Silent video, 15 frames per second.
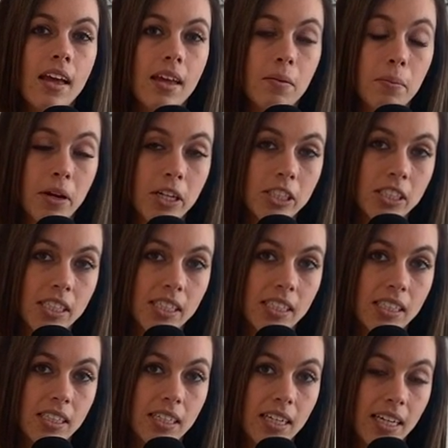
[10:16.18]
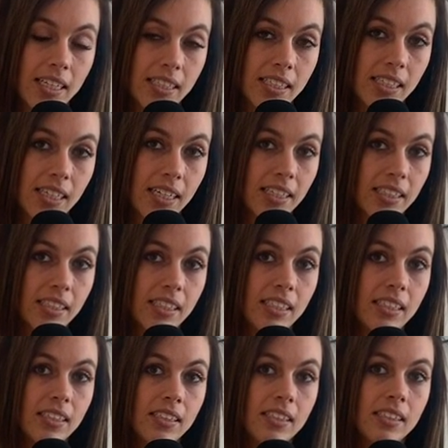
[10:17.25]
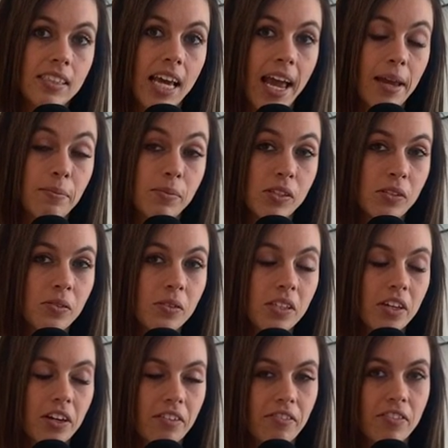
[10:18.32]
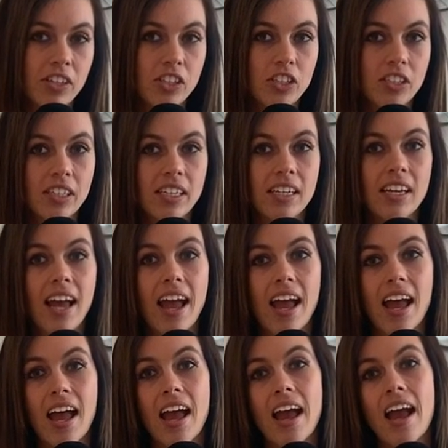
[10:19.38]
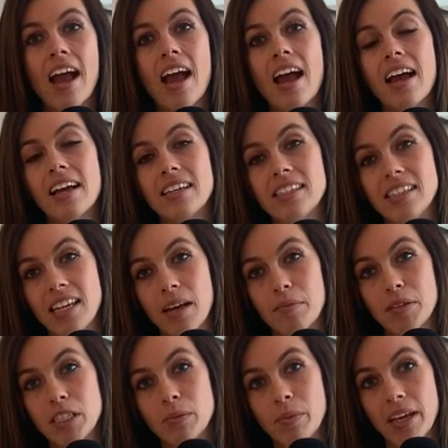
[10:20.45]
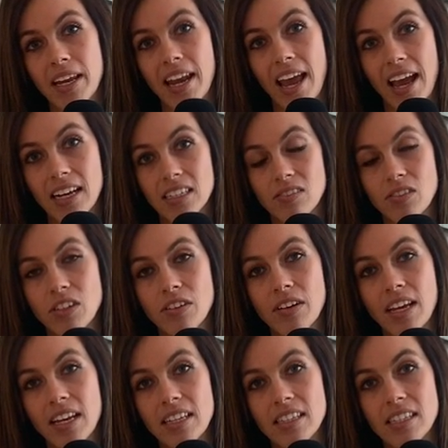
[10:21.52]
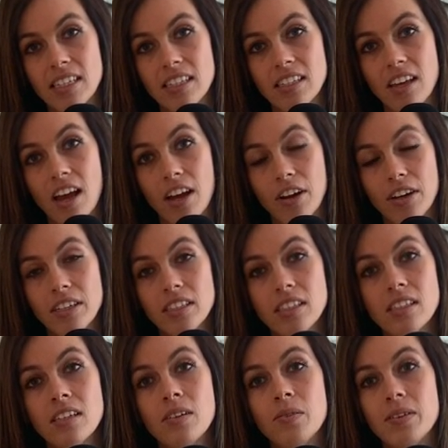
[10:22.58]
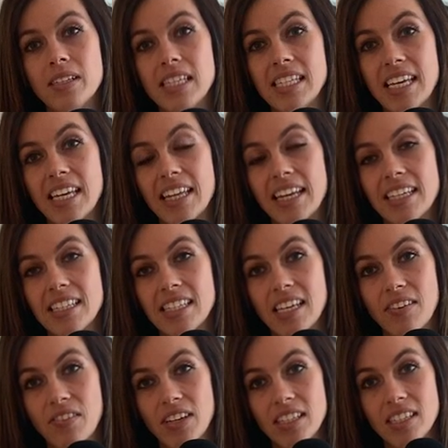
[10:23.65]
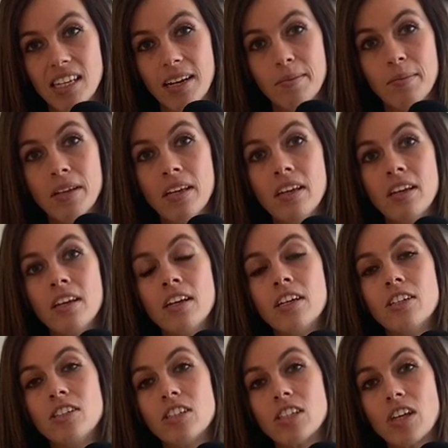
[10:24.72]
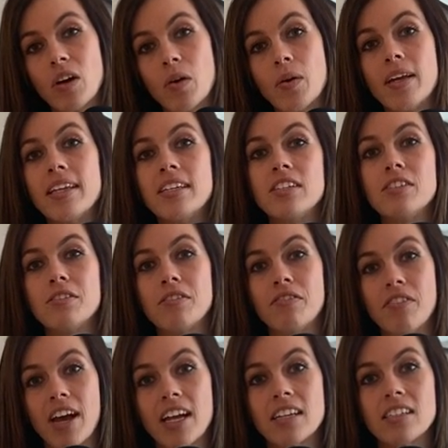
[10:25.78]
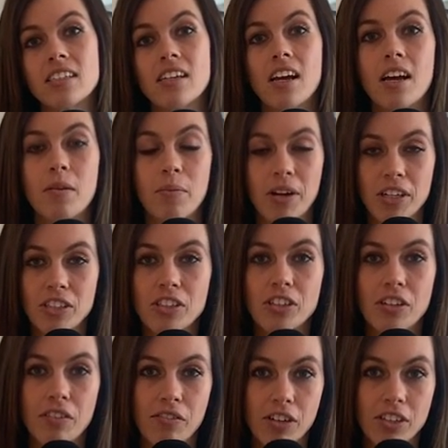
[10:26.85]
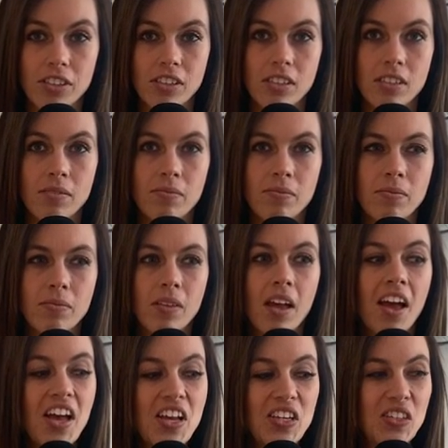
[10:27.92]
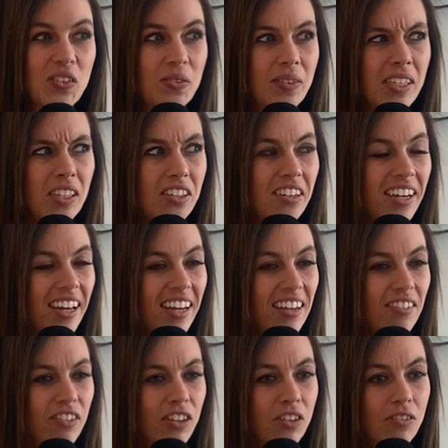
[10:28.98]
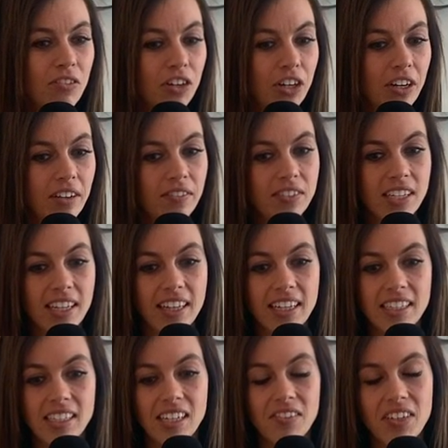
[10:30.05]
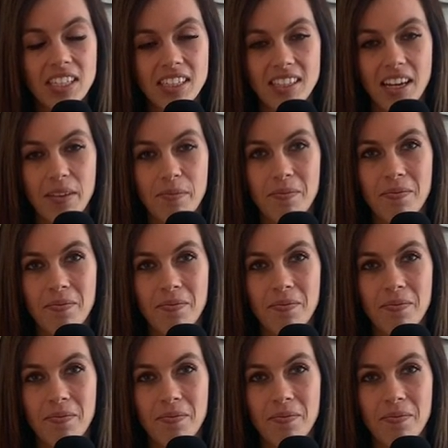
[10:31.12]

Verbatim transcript: in March 1918, time zones are officially established by an act of the United States Congress with daylight savings time to go into effect on March 31st. So raise your hand if you've heard of daylight savings time.